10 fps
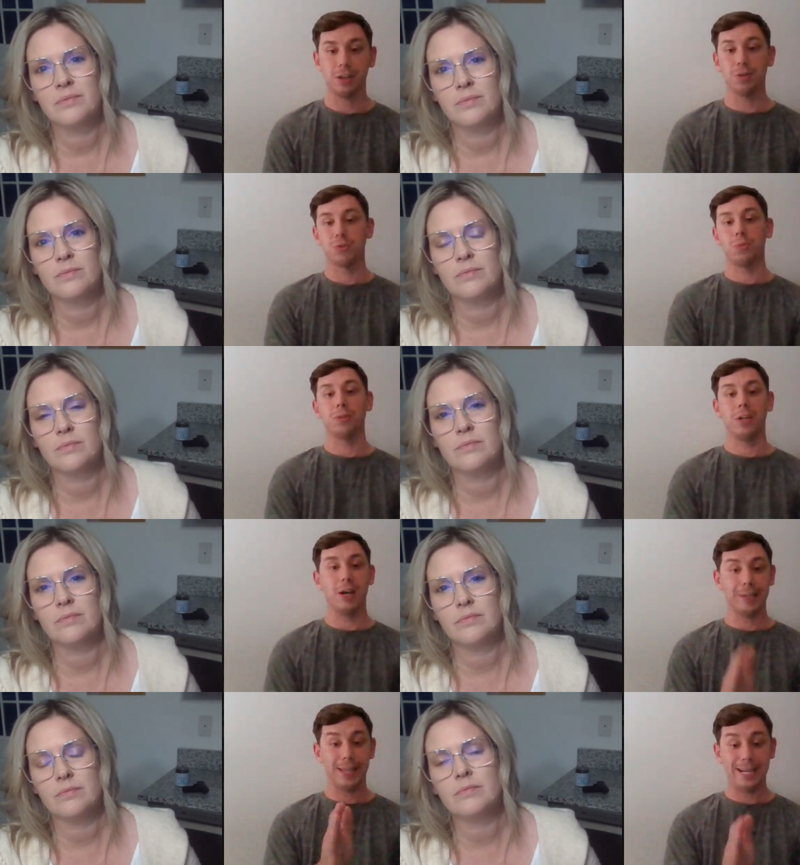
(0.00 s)
Speaker 1: closer with
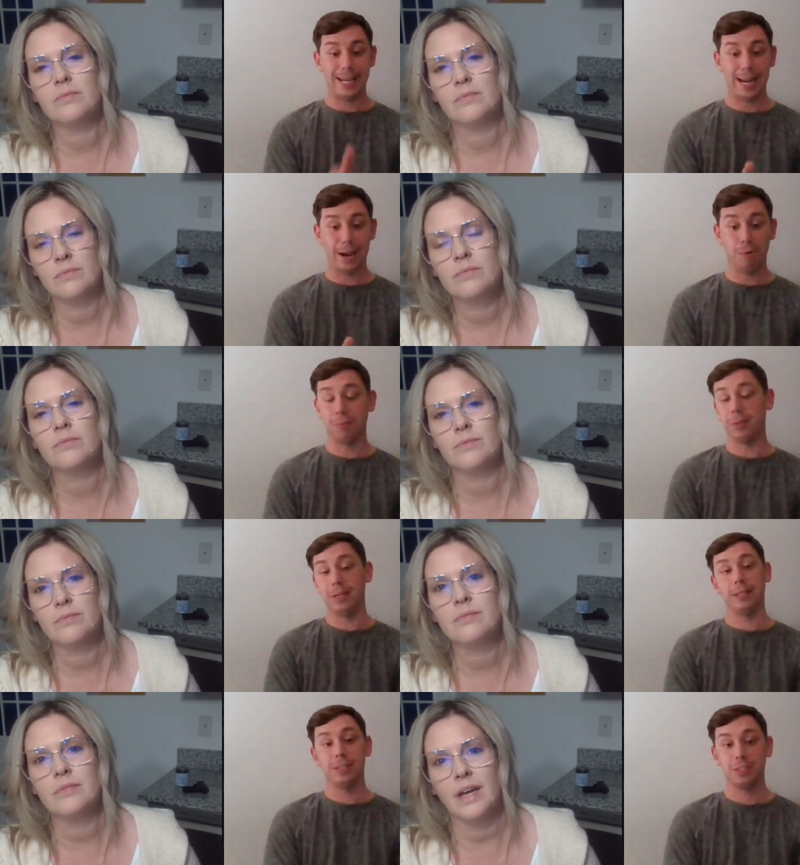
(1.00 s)
God like now, like
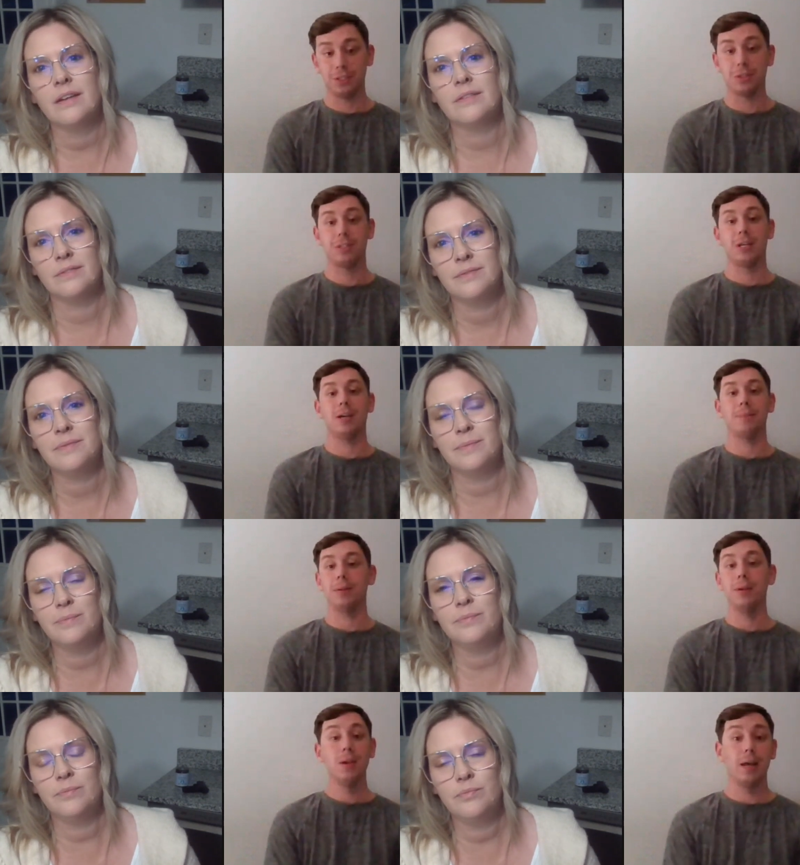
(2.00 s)
this yeah. is the time, and
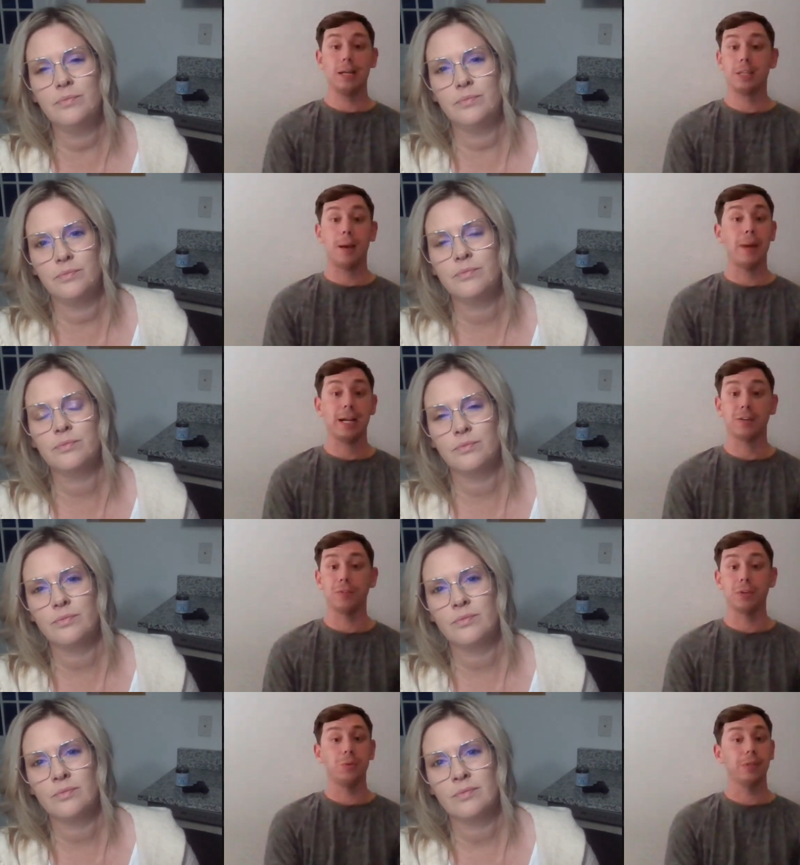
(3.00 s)
that's I'm actively
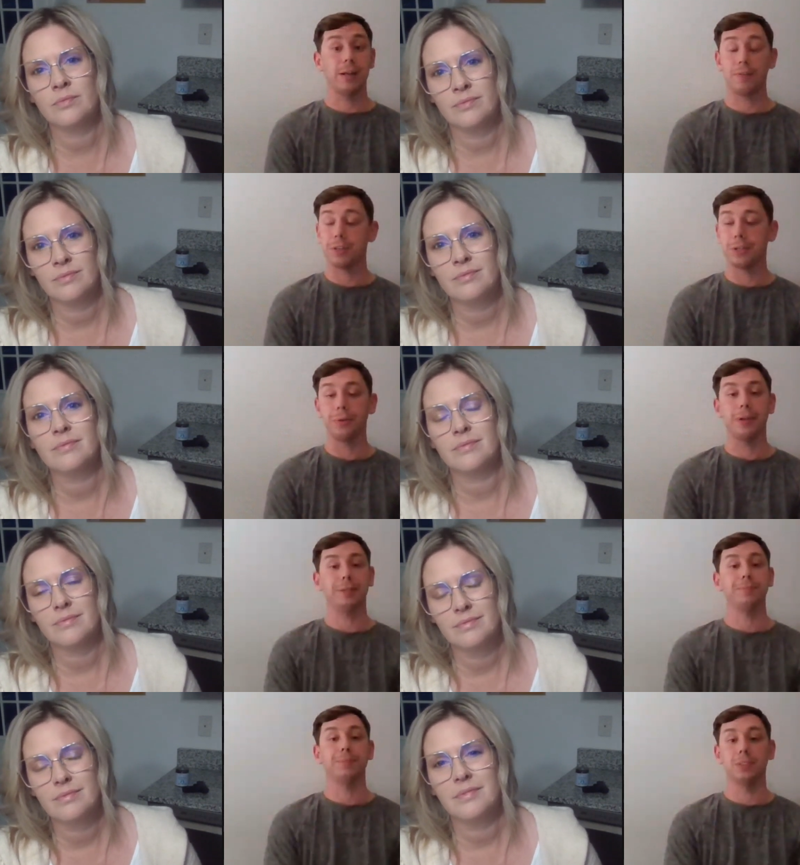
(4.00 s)
doing that every single night.
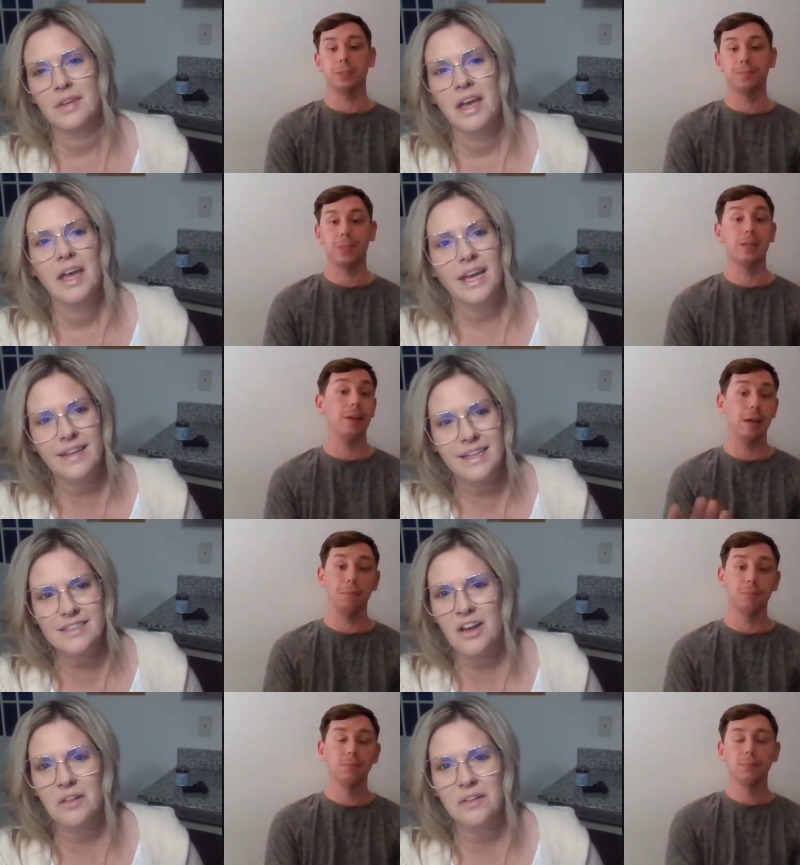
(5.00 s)
So and, and that's
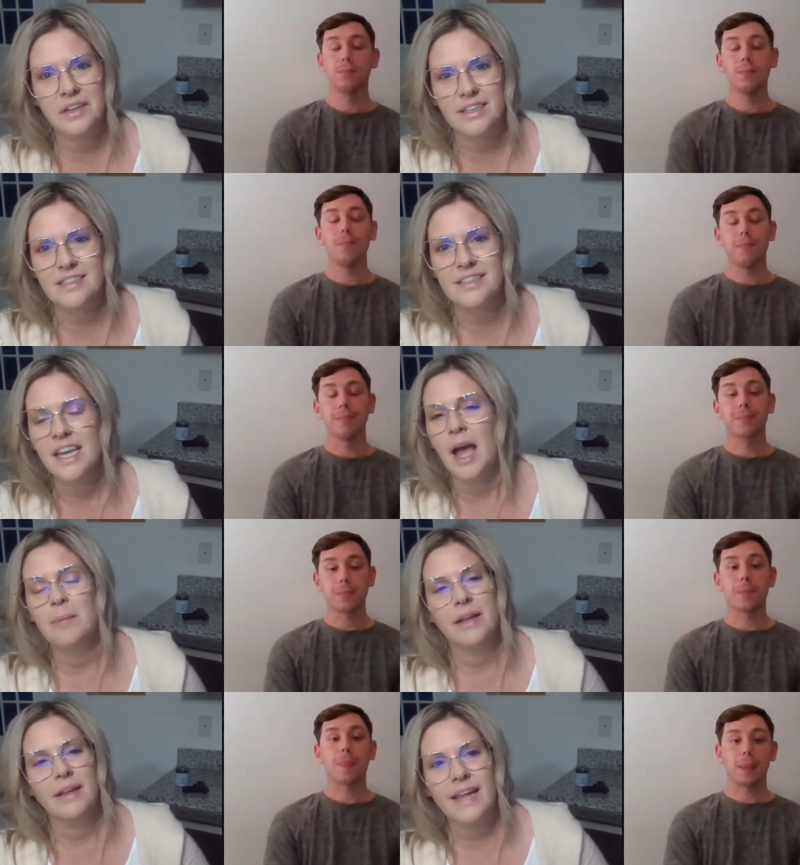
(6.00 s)
Speaker 2: all it is. I
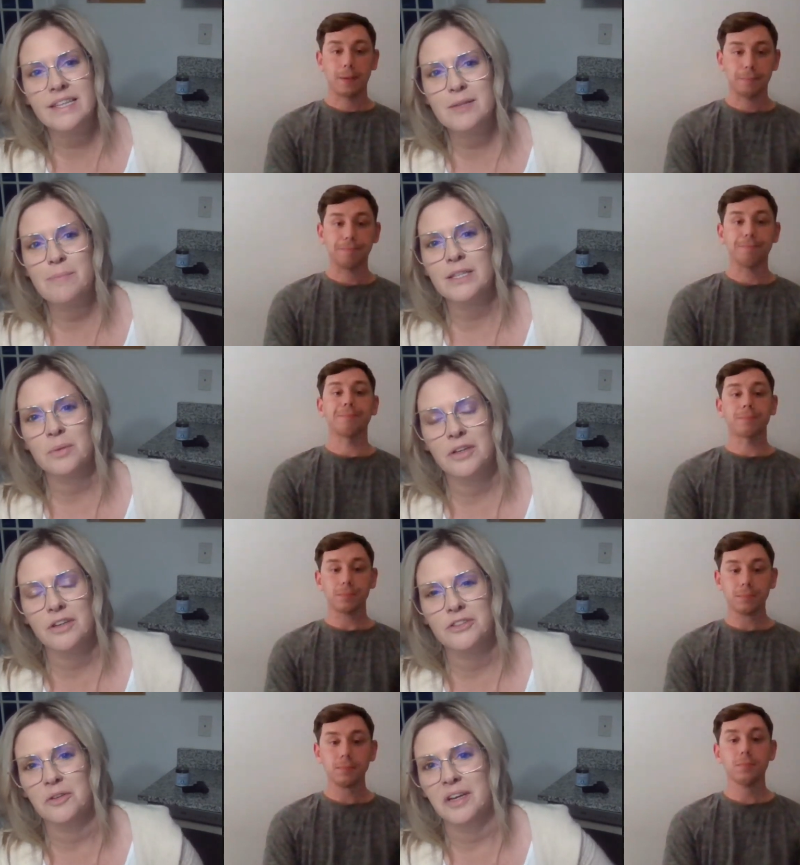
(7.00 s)
mean, that's the best way you
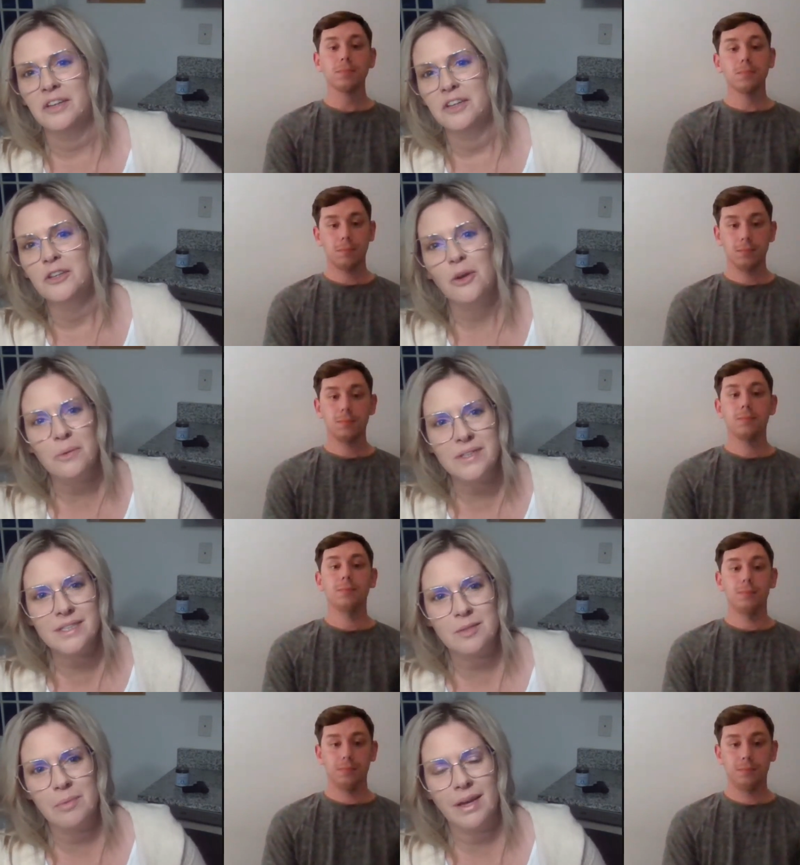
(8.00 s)
can do it. Don't
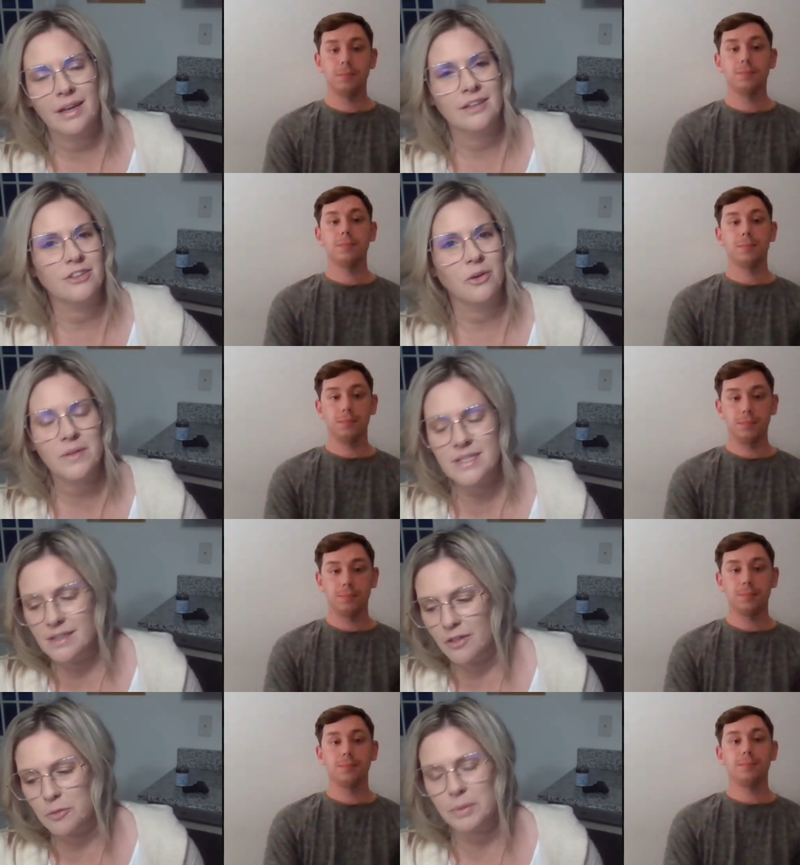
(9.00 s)
listen to man. Don't listen
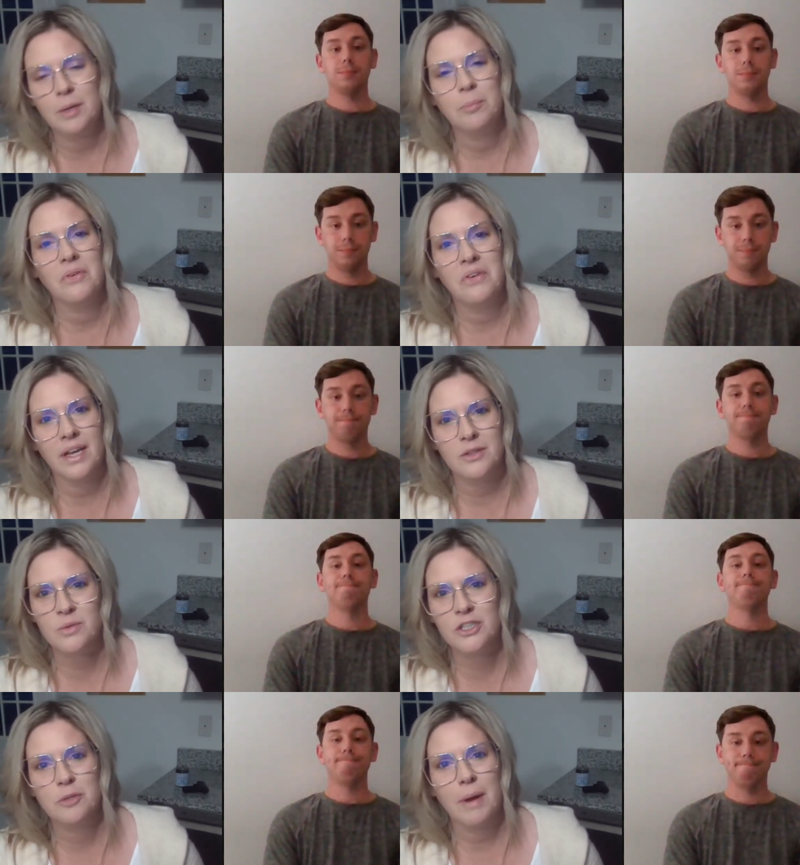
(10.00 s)
to other people. Is
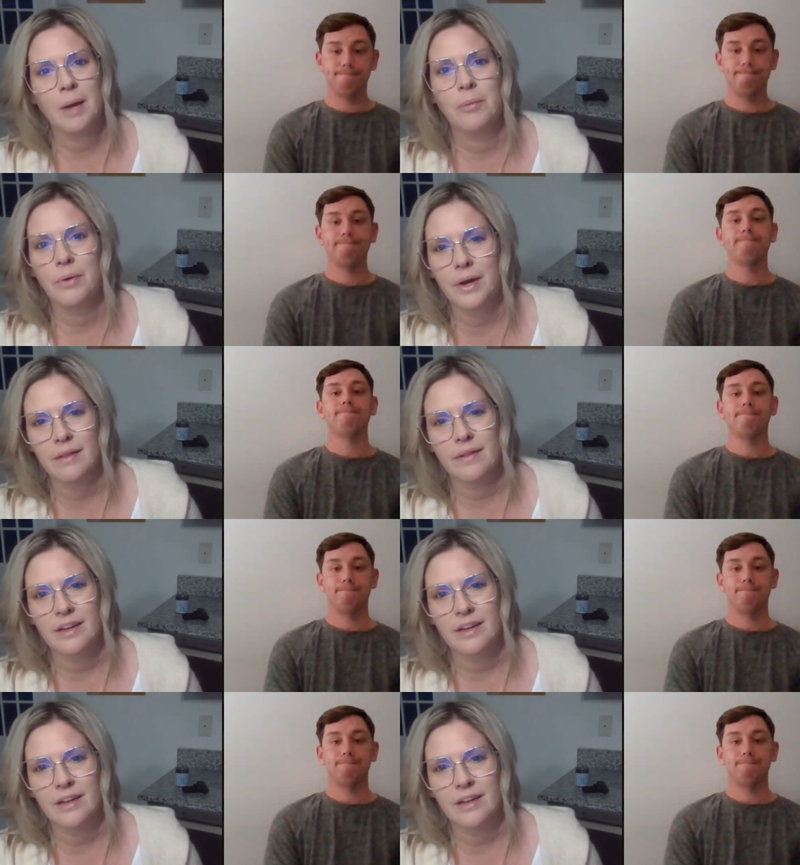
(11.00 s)
read your Bible and